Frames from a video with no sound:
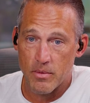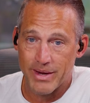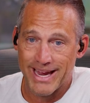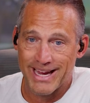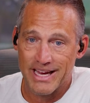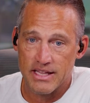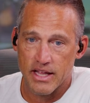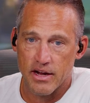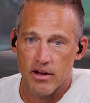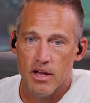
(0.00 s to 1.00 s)
that we can't get
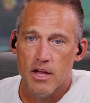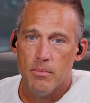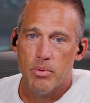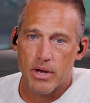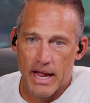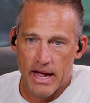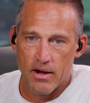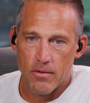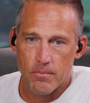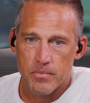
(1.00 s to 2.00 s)
there but
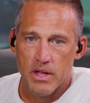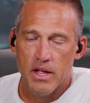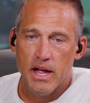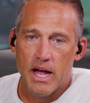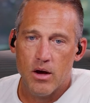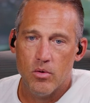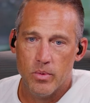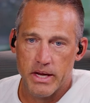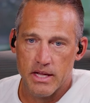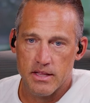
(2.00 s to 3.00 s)
how how
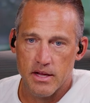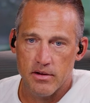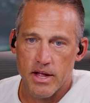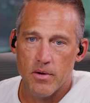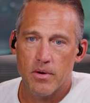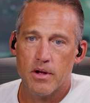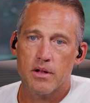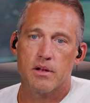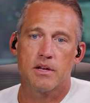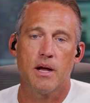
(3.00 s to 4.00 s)
we get there now
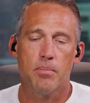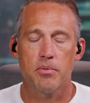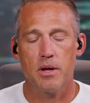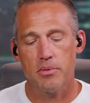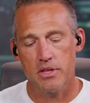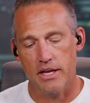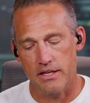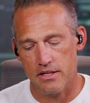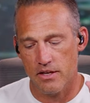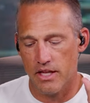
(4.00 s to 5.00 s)
a couple a couple
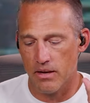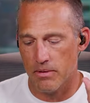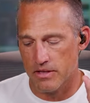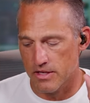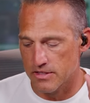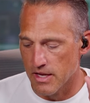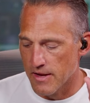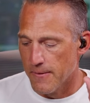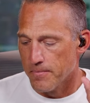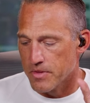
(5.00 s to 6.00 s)
things think about this
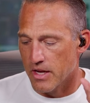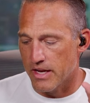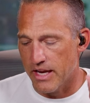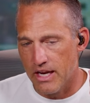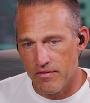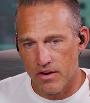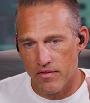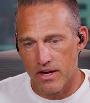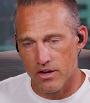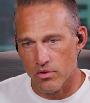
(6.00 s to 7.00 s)
an ev
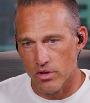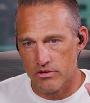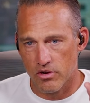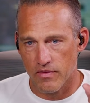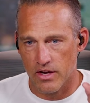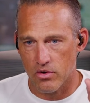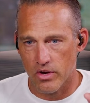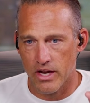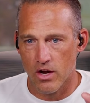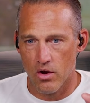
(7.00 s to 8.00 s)
vehicle electric vehicle
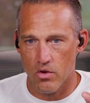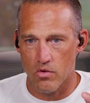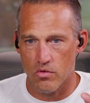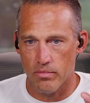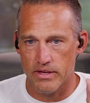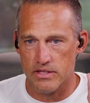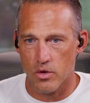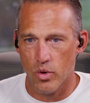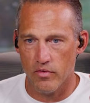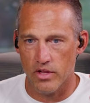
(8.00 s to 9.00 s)
in a home is
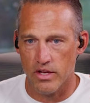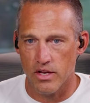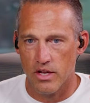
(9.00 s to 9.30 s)
equivalent